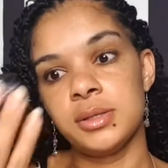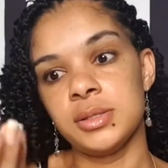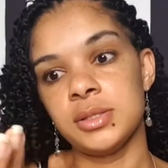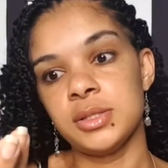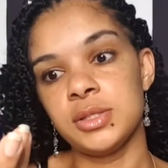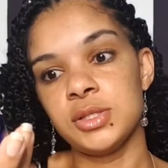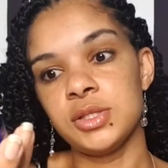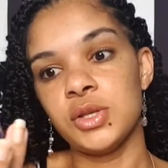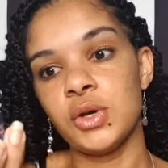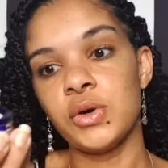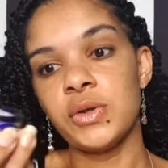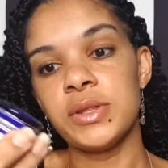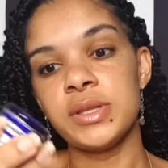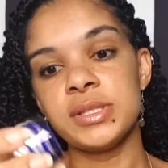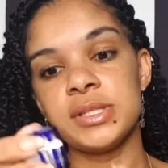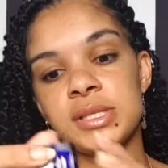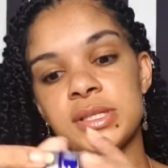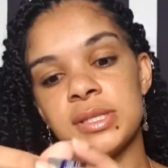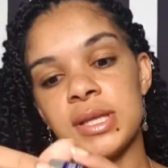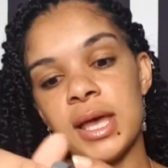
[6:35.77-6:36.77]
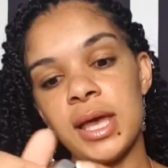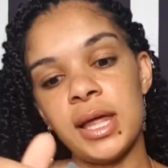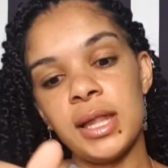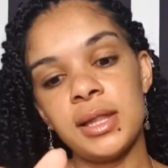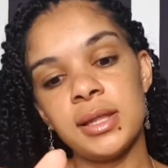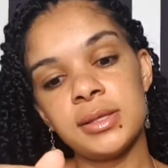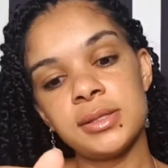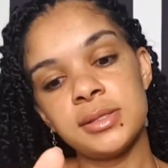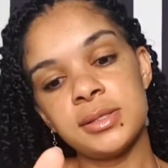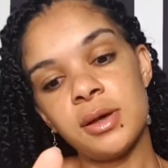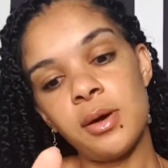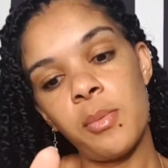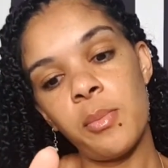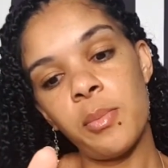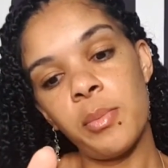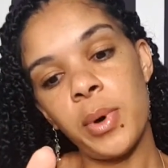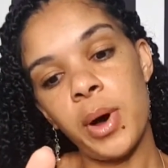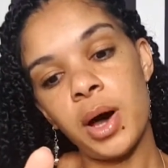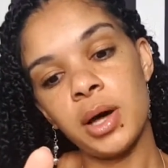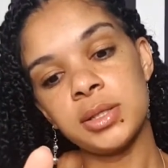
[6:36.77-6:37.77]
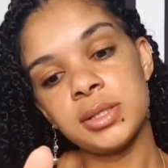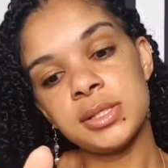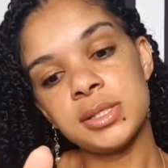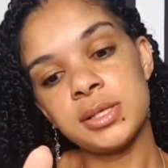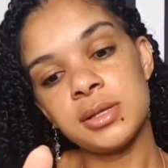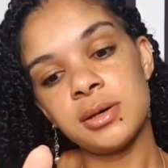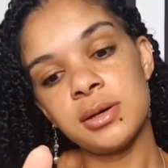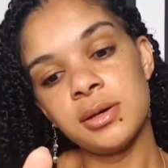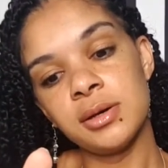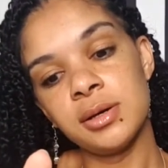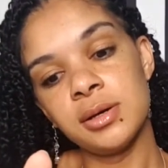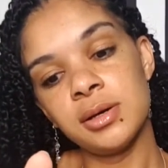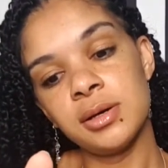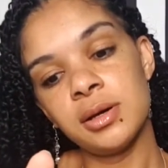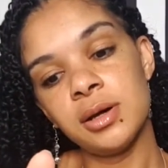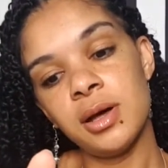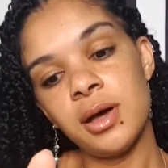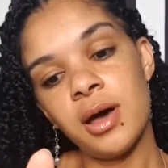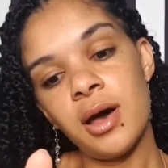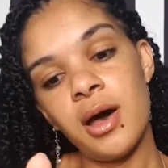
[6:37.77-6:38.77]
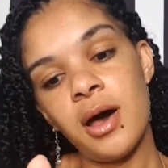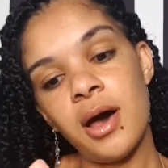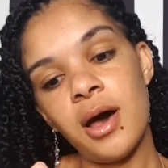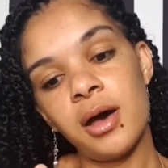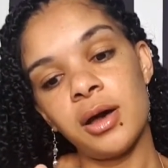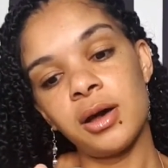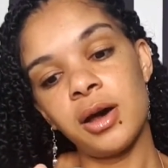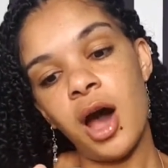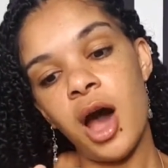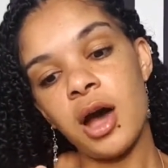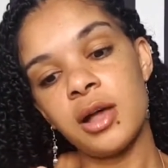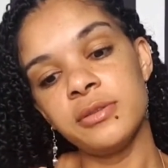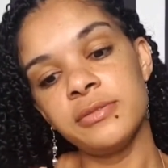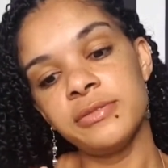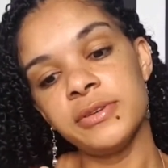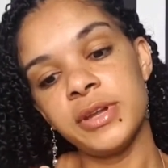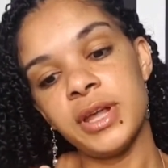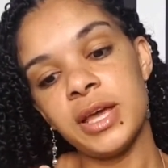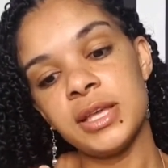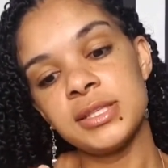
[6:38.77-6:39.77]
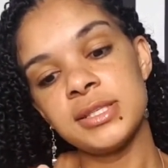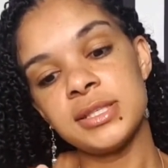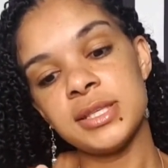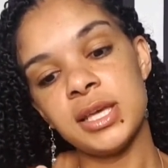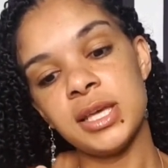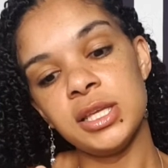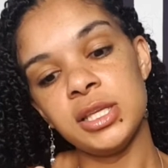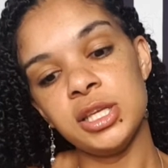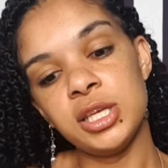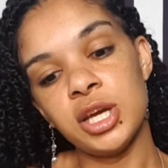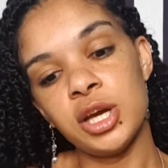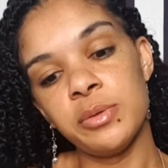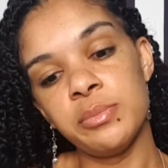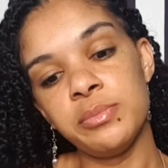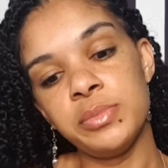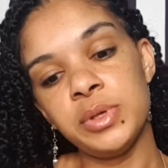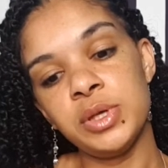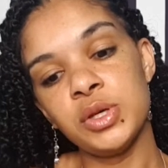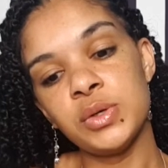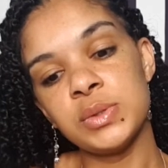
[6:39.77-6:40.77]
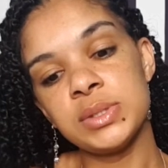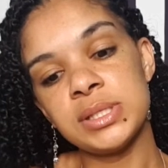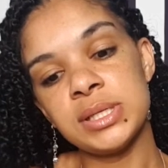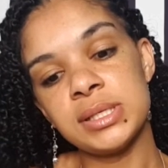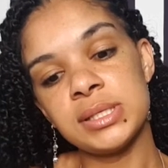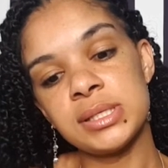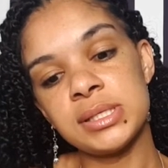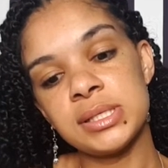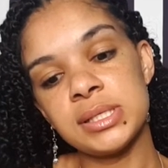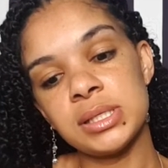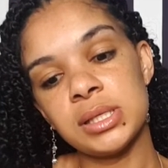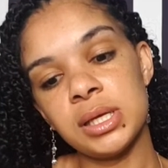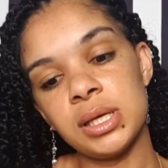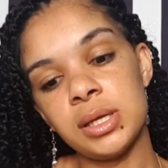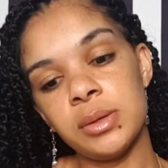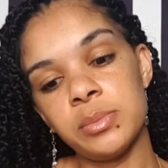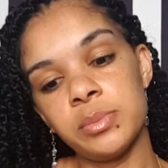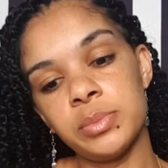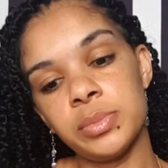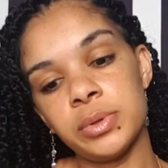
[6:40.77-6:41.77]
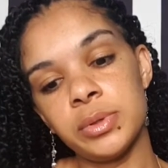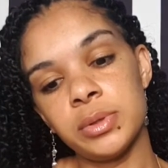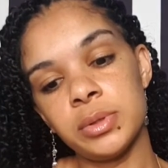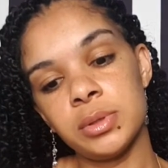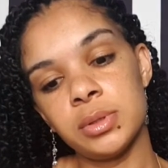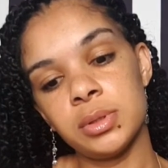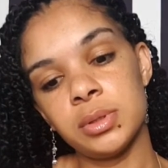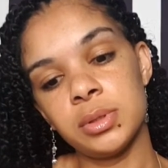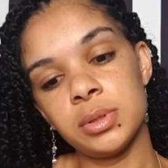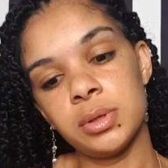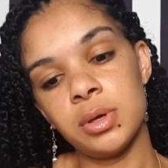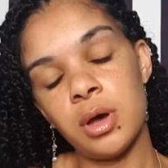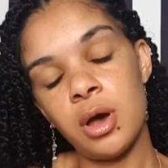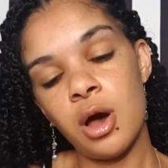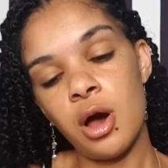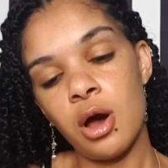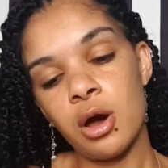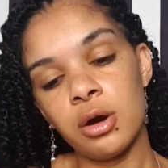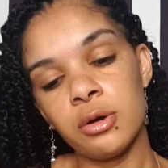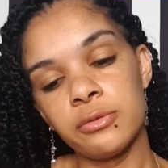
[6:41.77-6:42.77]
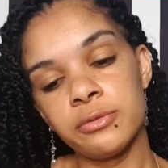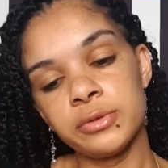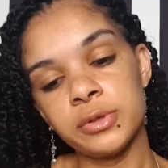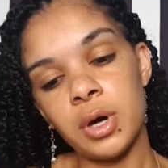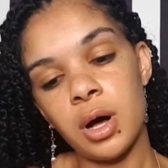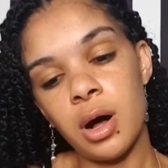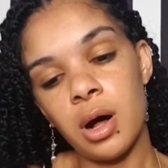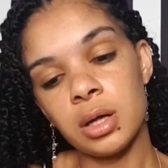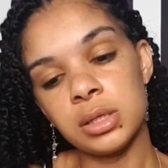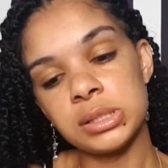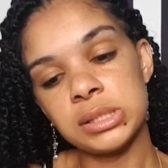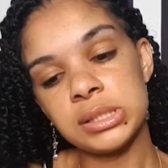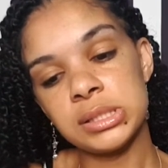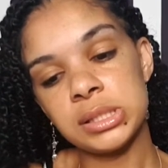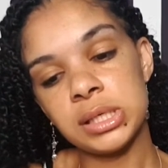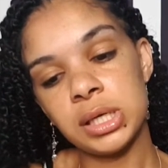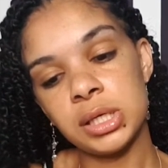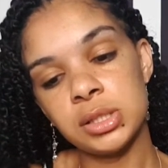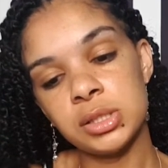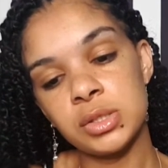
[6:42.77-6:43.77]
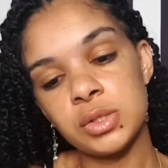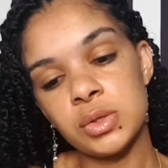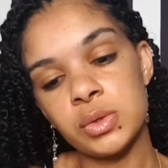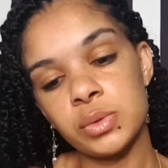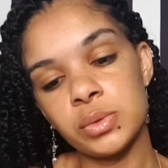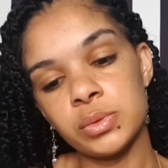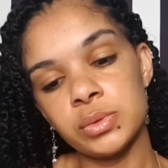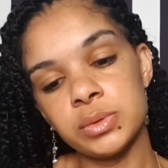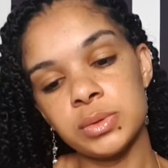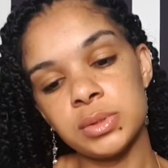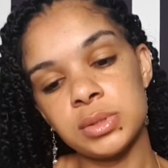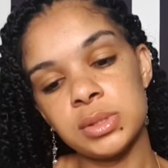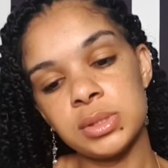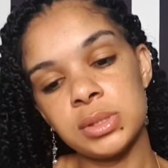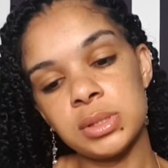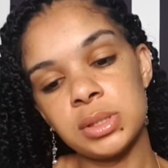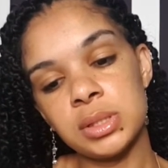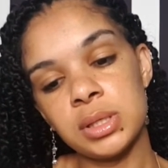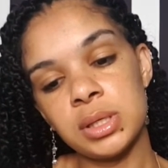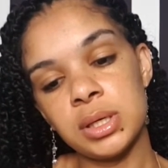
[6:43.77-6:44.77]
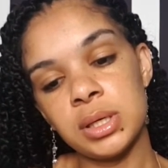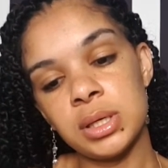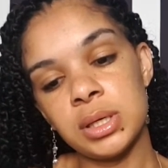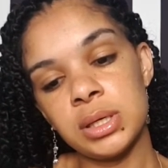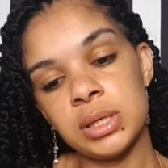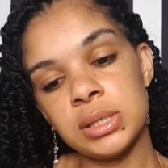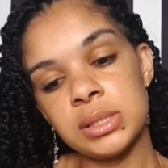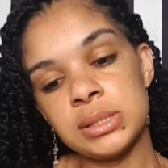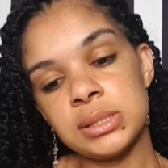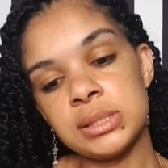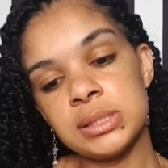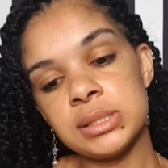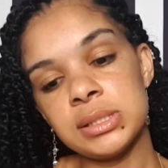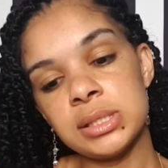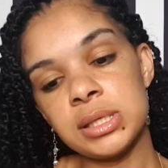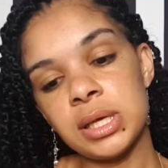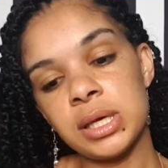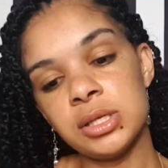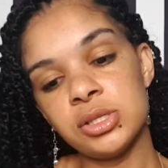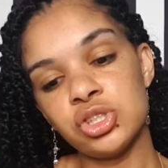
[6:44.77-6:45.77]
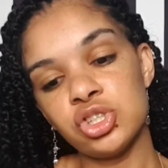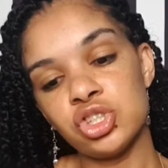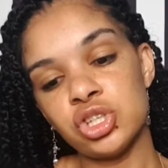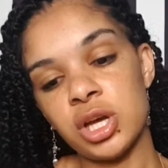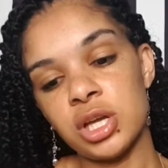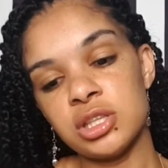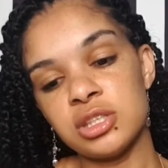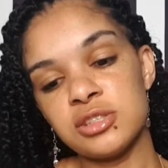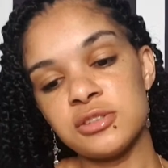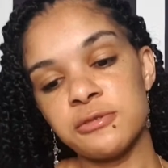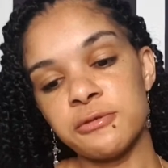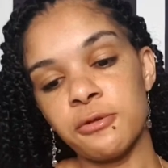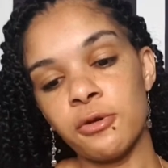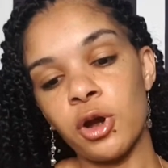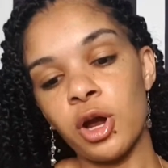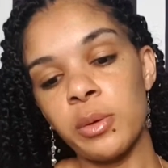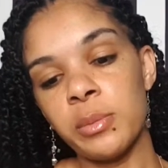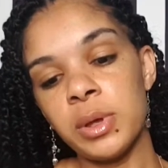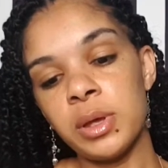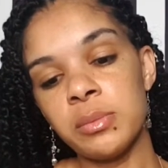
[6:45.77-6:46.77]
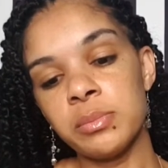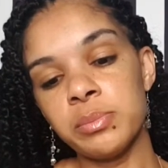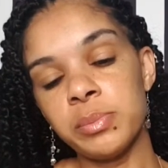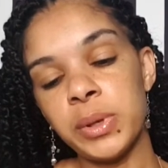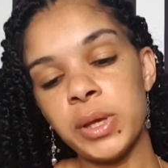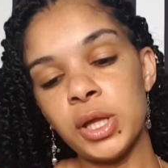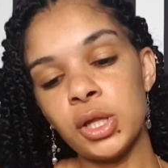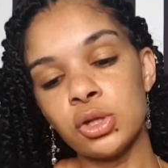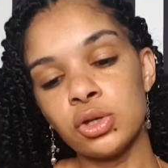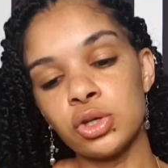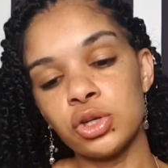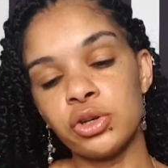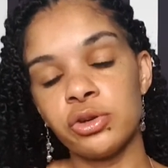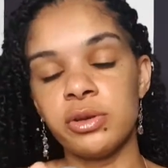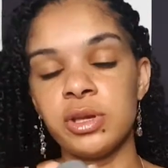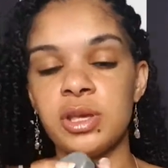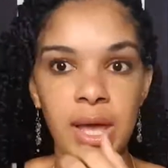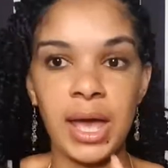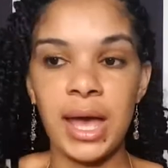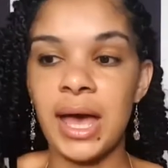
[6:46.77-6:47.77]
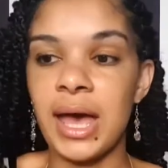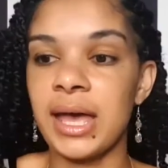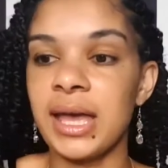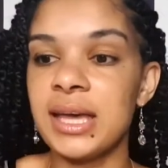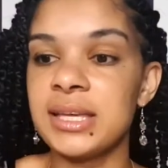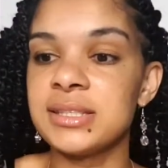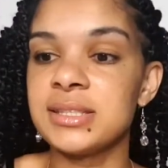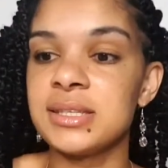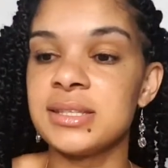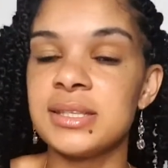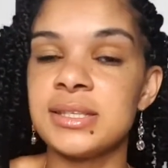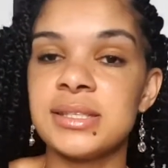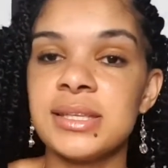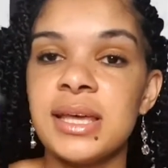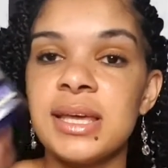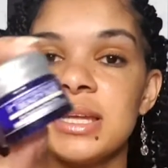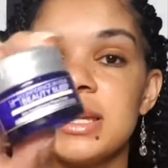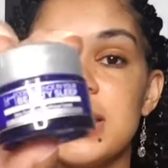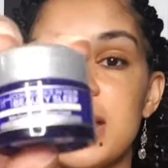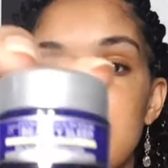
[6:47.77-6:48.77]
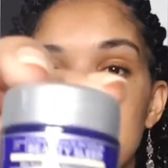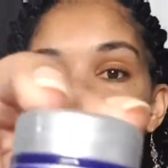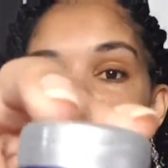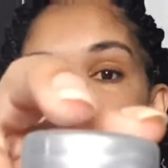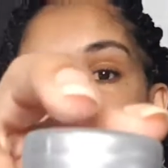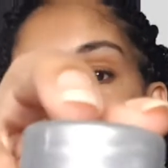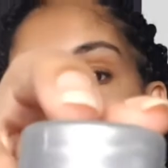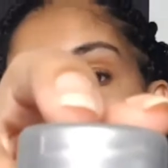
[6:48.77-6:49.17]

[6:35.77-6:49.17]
So this is a little bottle. Confidence in your beauty sleep. For all skin tones. Skin transforming pillow cream. I guess this is a night